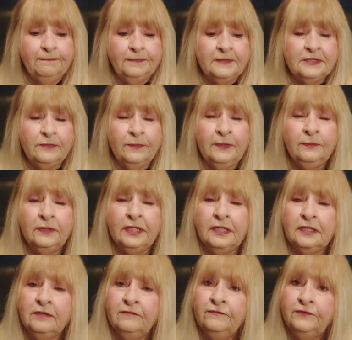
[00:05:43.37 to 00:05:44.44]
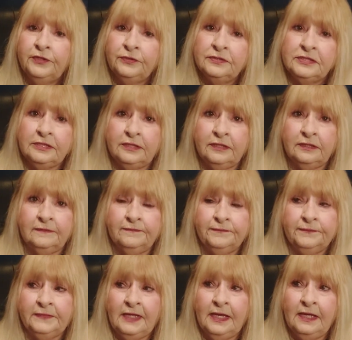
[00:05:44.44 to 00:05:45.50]
So people get confused here.
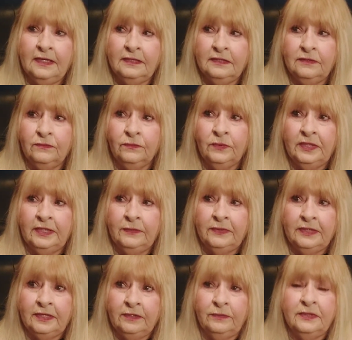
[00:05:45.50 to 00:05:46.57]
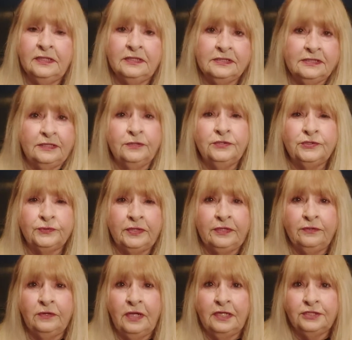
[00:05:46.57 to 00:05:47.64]
And really, when they go into this industry,
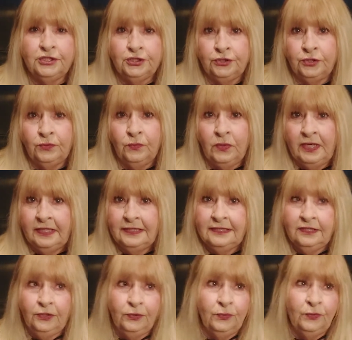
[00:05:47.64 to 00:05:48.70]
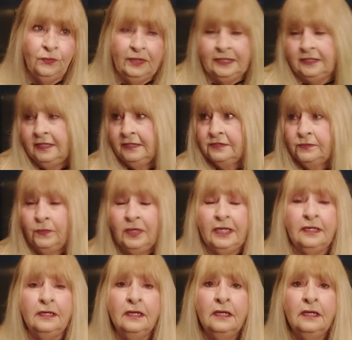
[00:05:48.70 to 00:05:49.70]
they're not sure what, who, and does what.